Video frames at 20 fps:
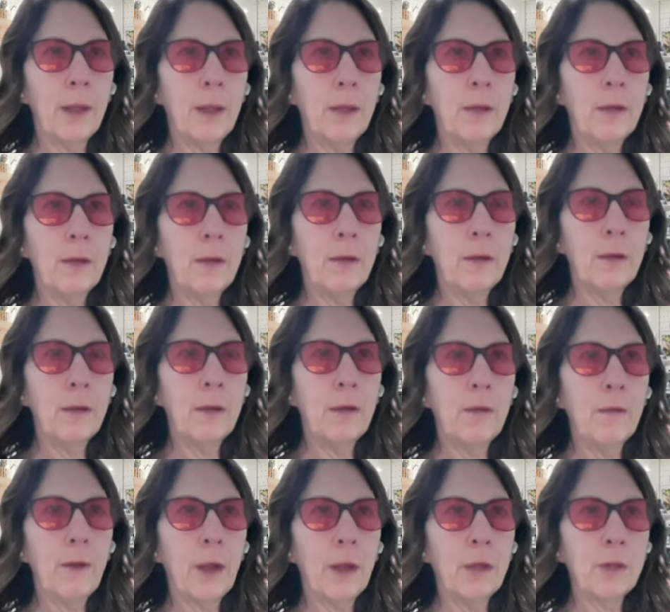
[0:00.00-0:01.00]
in
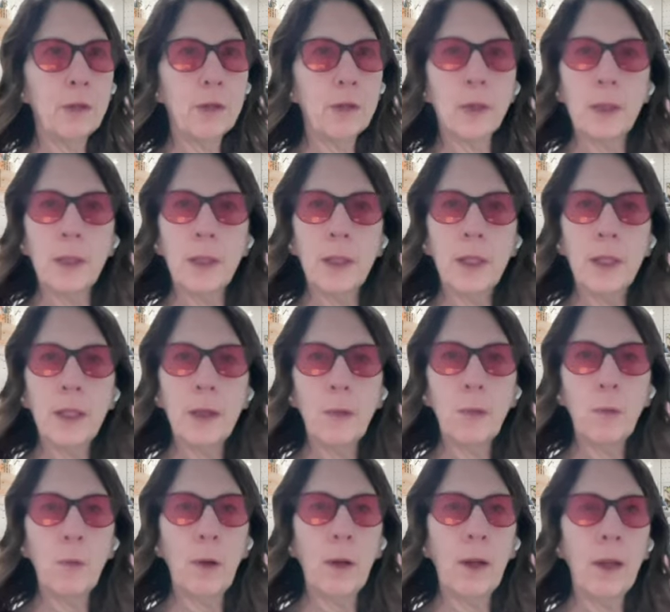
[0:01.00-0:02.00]

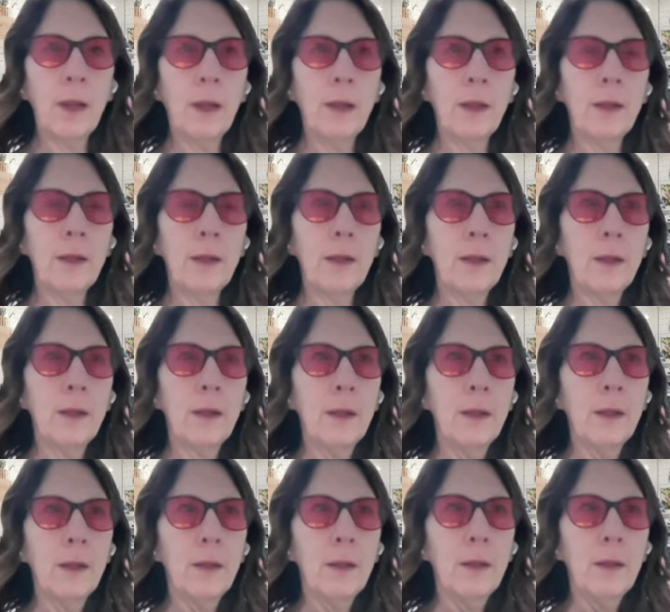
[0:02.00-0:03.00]
eventually when
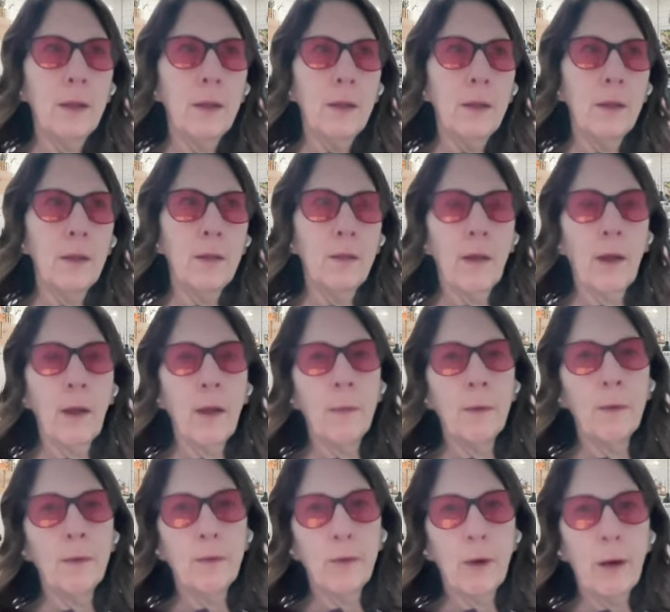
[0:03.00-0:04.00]
the
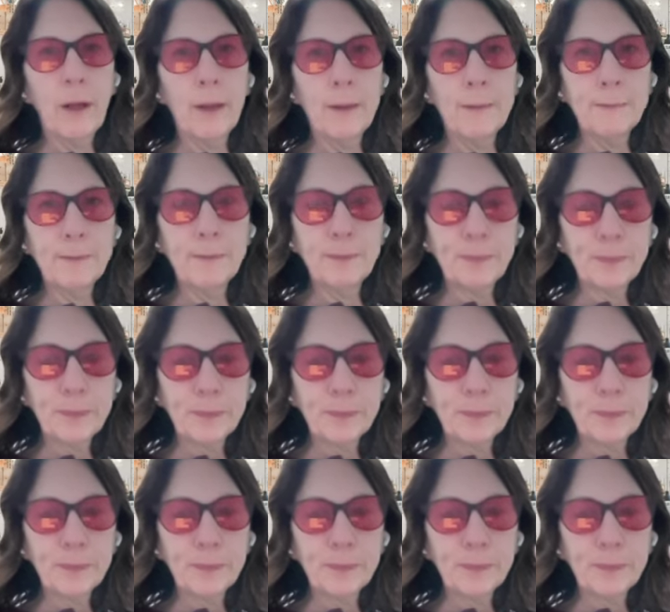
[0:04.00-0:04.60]
time is right.